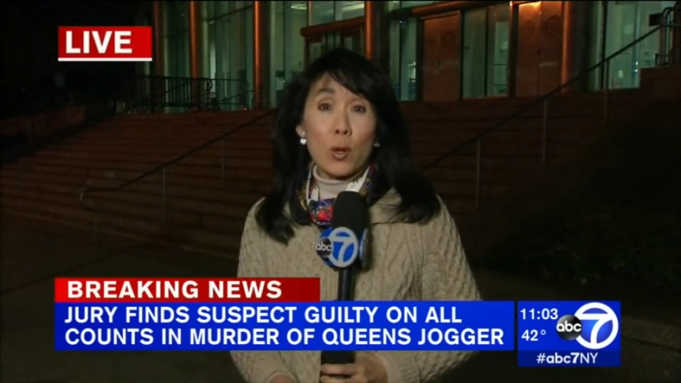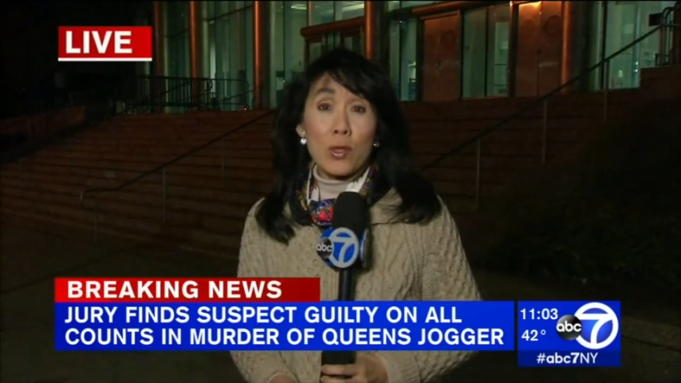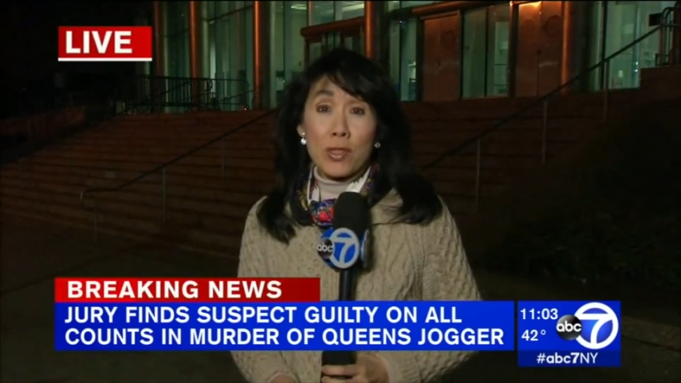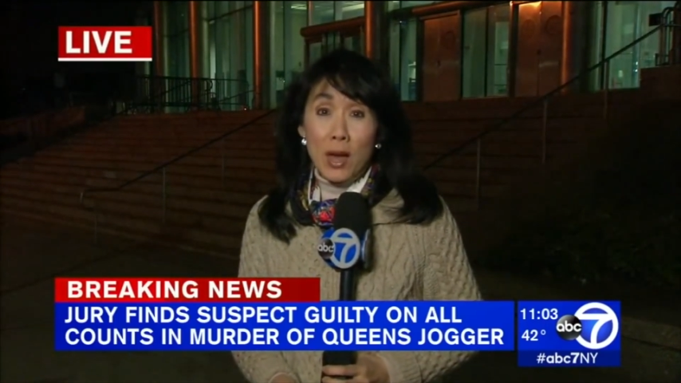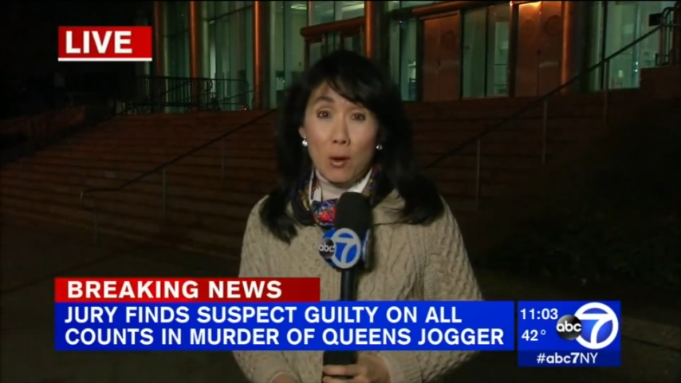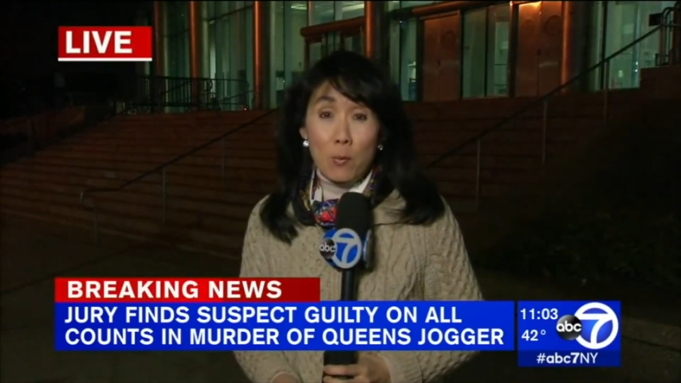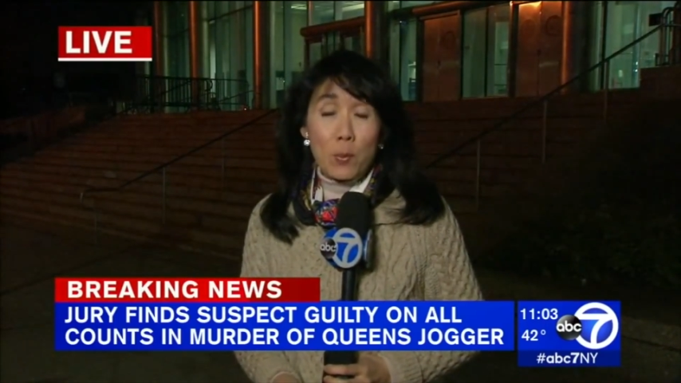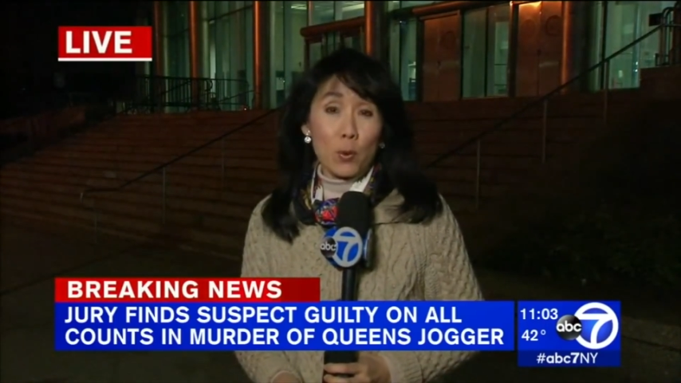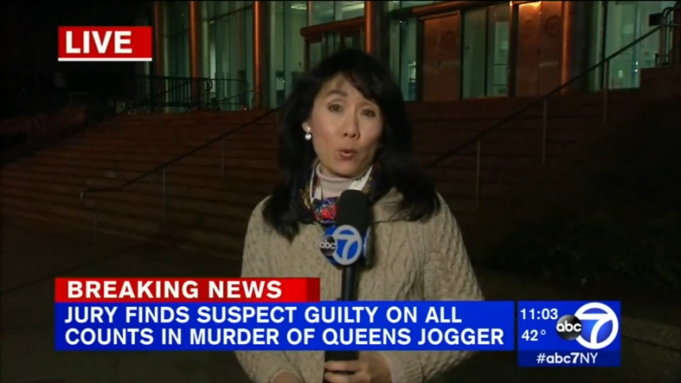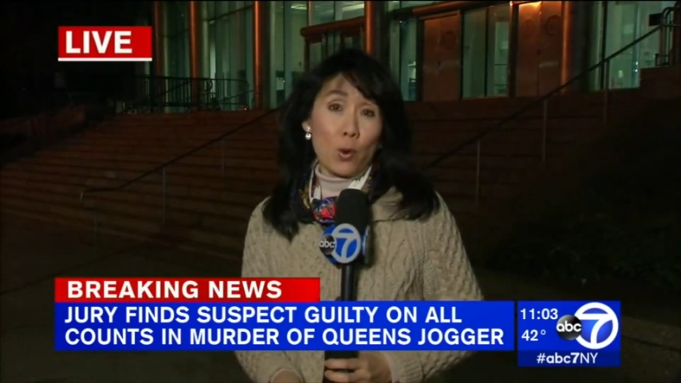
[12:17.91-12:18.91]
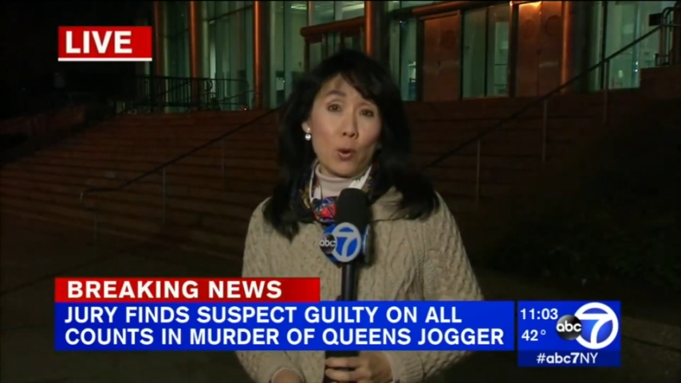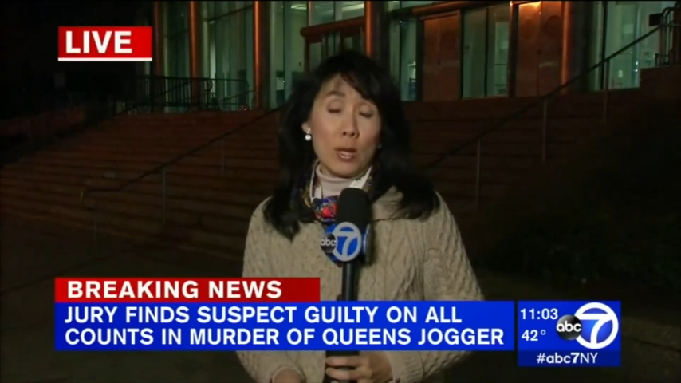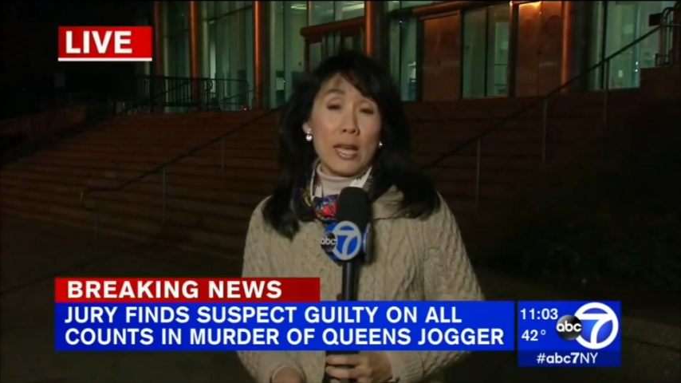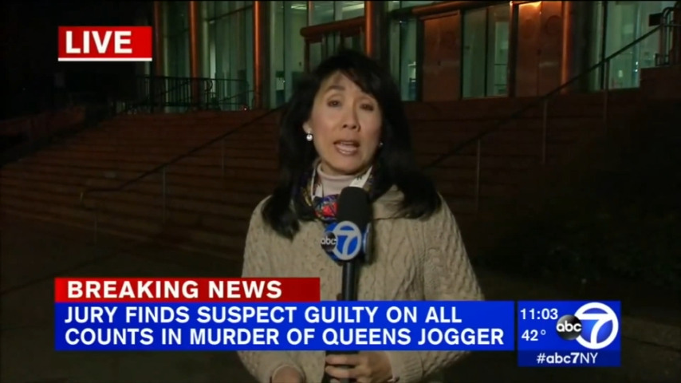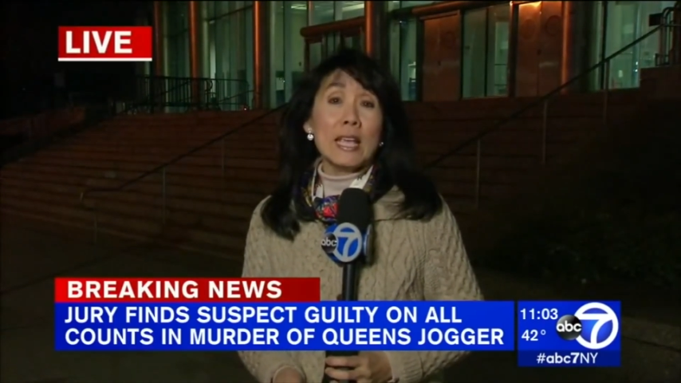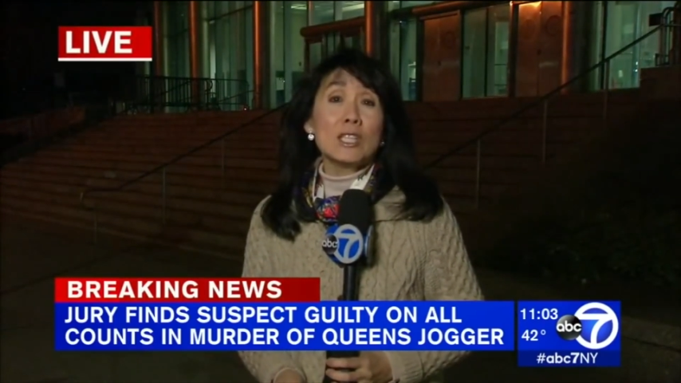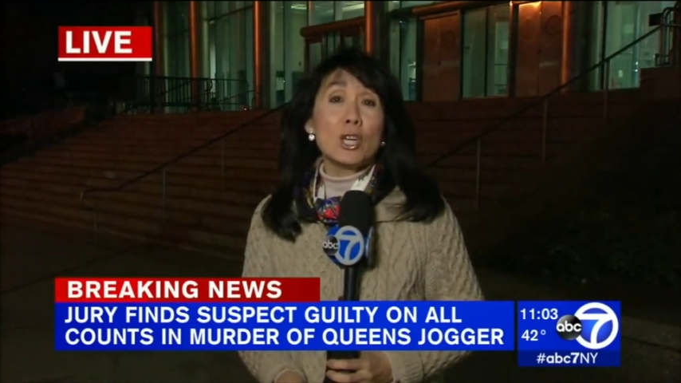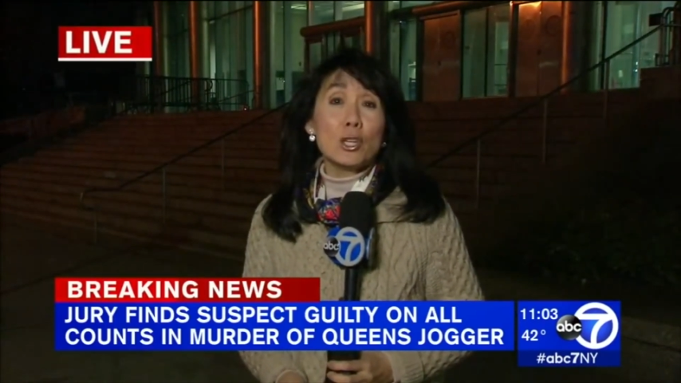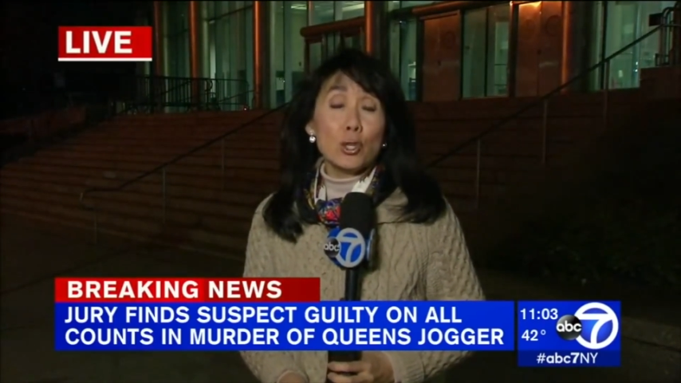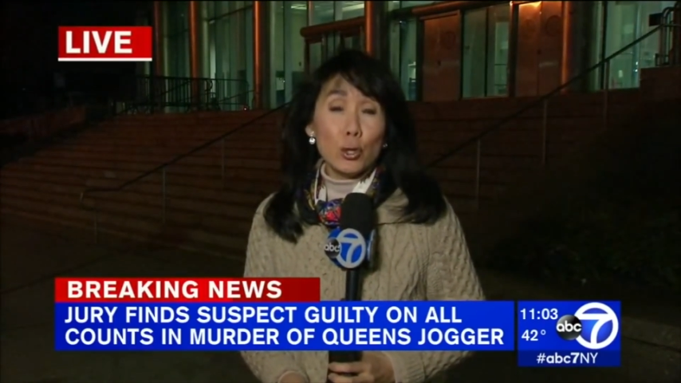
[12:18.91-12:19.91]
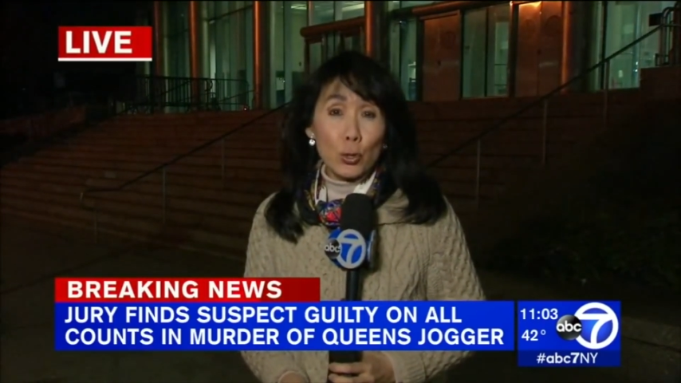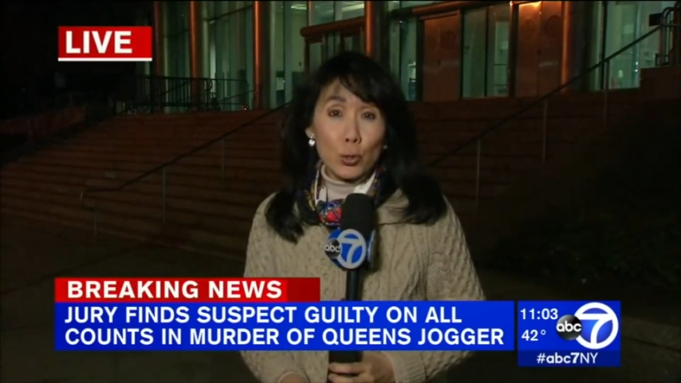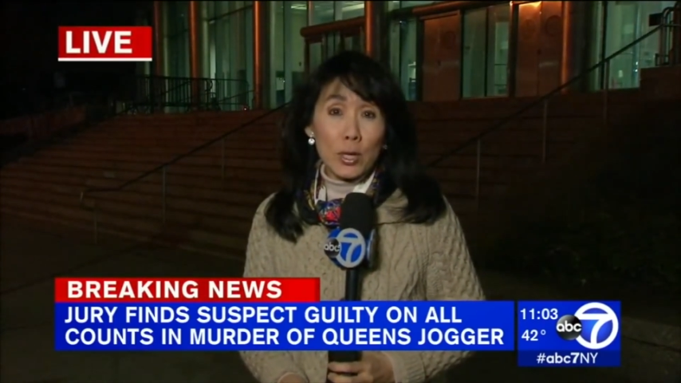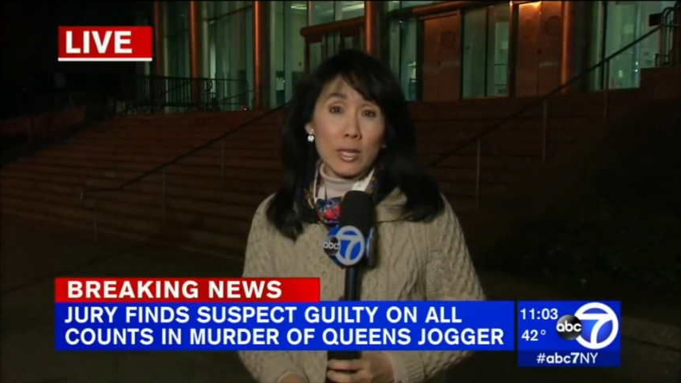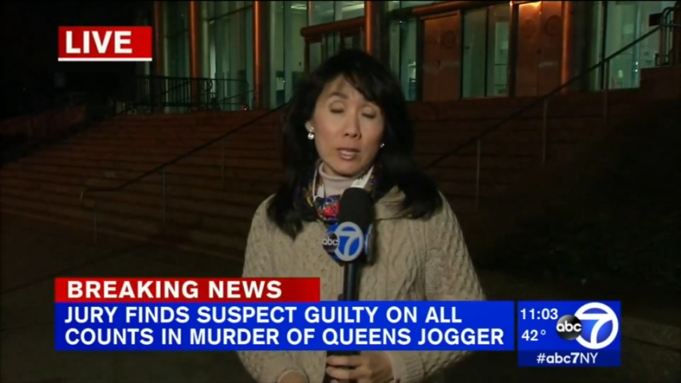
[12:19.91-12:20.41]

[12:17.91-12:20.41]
without parole. His attorney